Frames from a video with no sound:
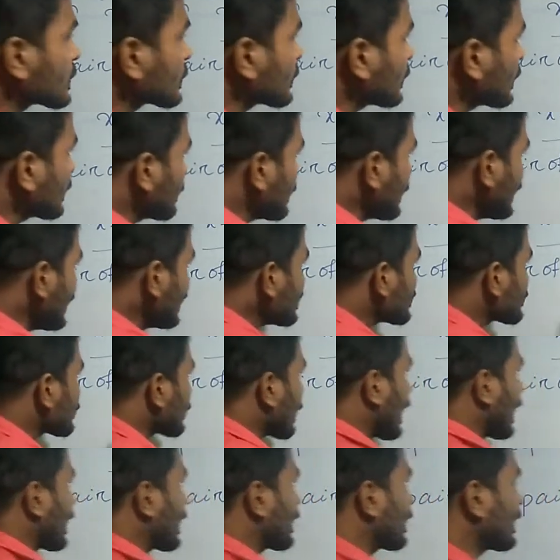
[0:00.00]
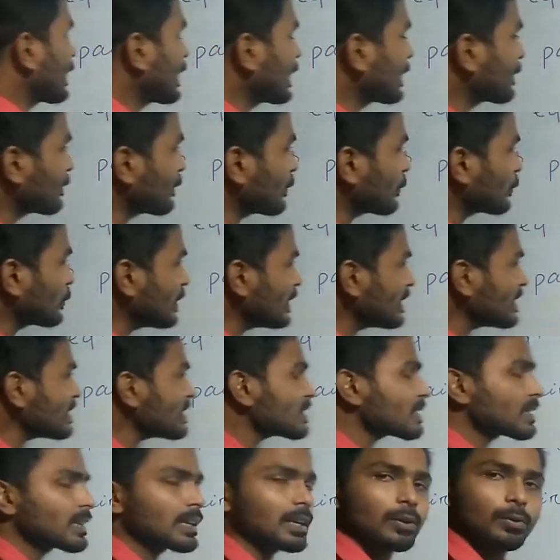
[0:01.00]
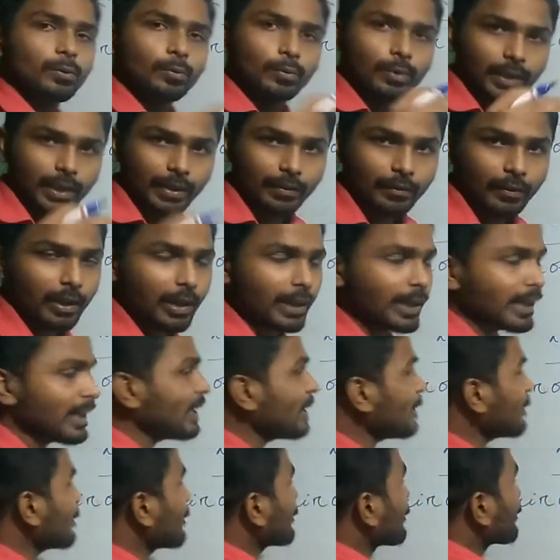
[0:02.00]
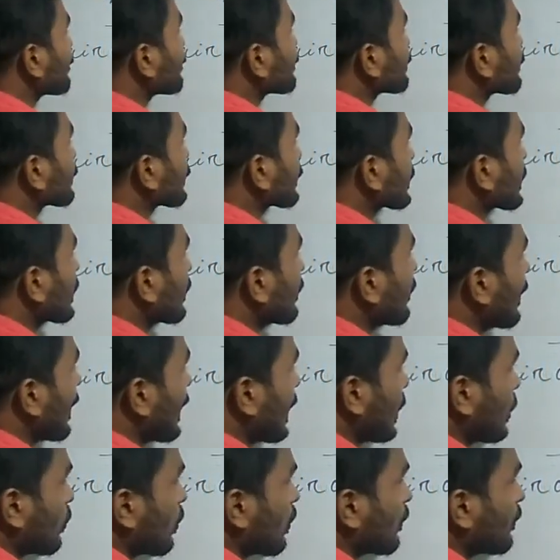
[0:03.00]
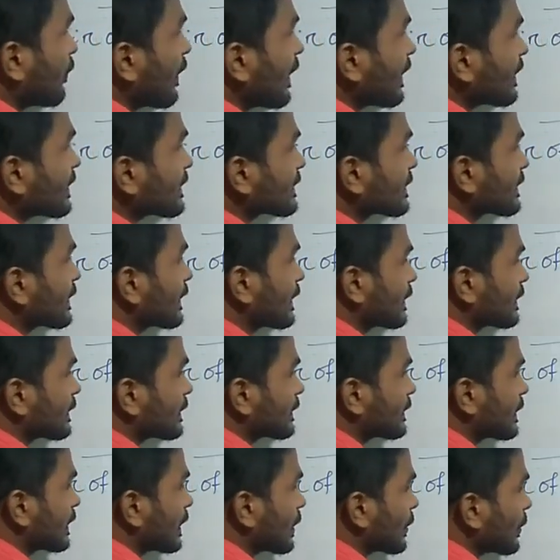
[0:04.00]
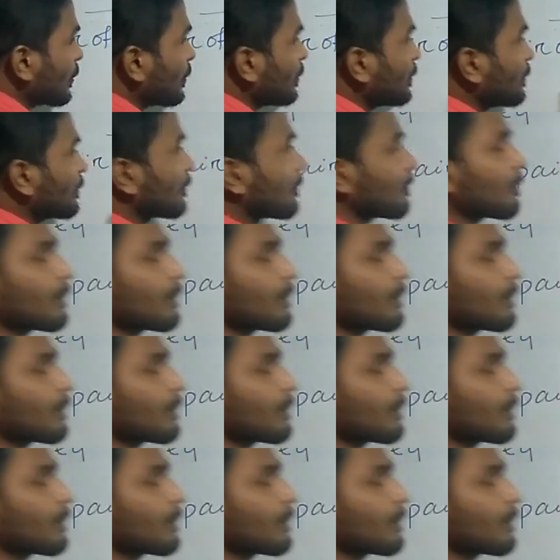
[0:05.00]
So it means what? It means we have already the value of x, that is 0,